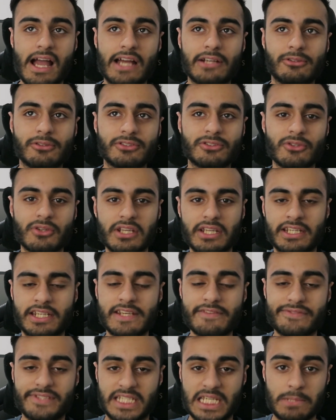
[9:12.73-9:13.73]
And also it
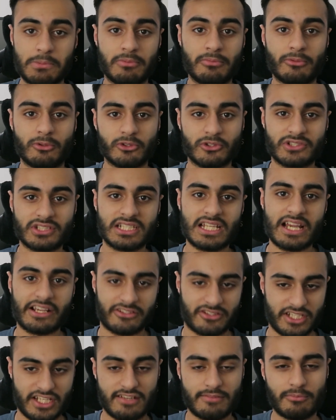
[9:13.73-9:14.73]
gives the cable more
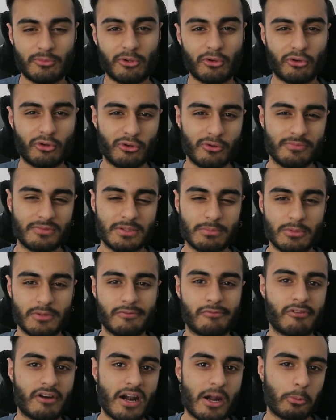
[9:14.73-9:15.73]
slack, so you have more room to
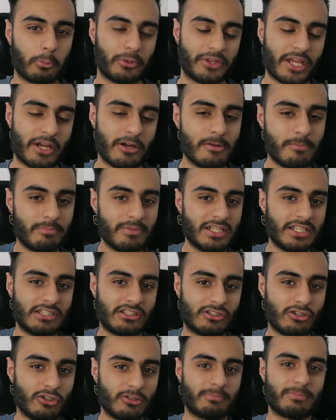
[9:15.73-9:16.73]
move around without it
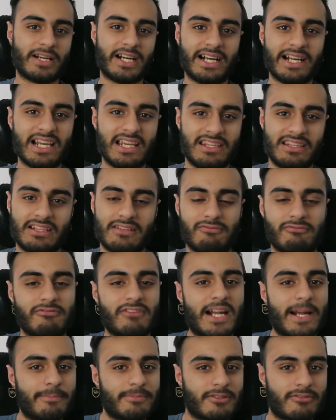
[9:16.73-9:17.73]
being tugged behind and then
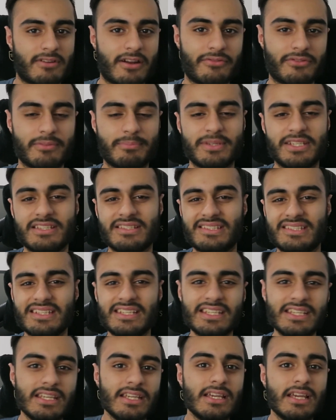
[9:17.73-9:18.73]
wrapped around the
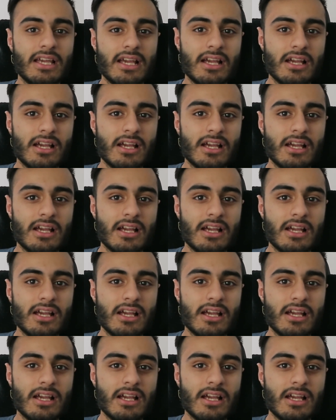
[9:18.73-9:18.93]
PC.